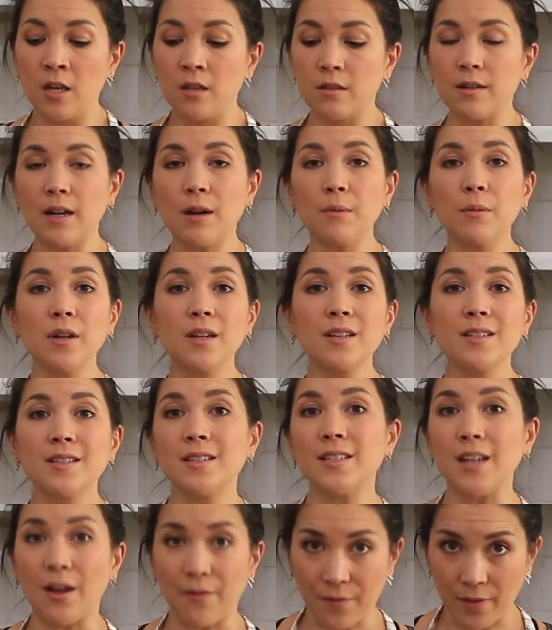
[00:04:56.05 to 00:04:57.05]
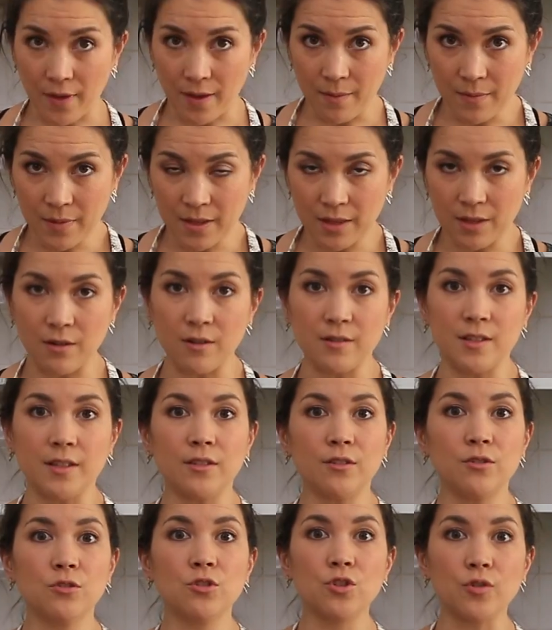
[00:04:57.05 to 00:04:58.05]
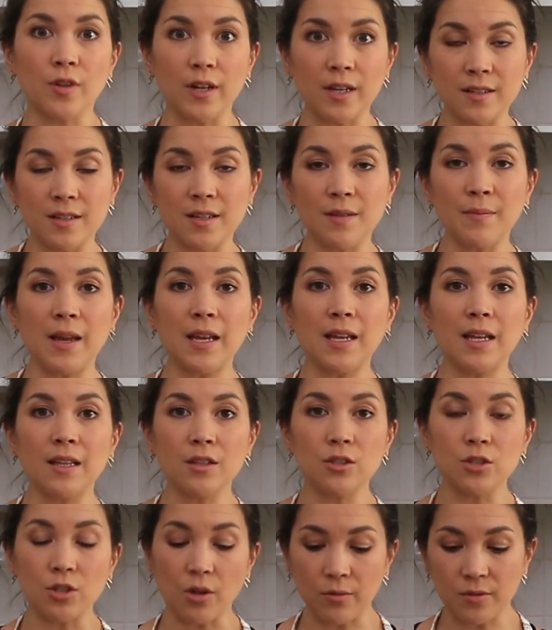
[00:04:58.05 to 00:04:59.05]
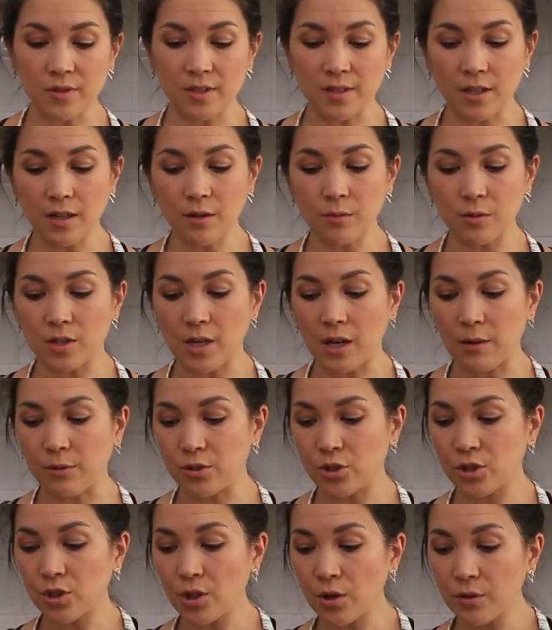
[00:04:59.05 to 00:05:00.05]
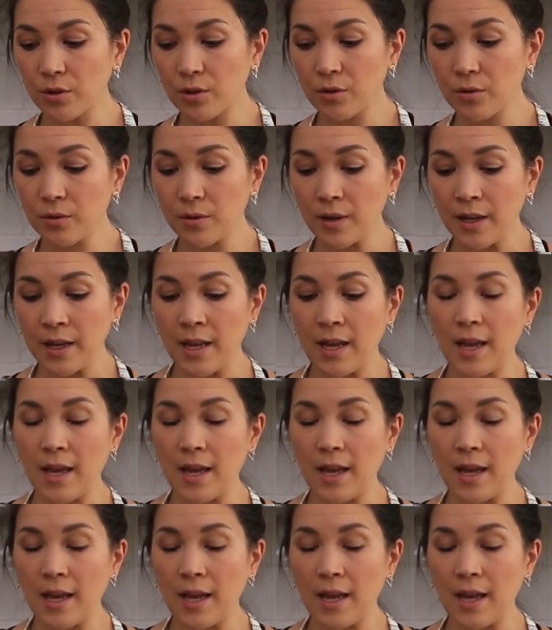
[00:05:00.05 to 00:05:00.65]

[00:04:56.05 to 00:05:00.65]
So now we're going to stuff them. There is a little trick to making the dough stick, which I will show you,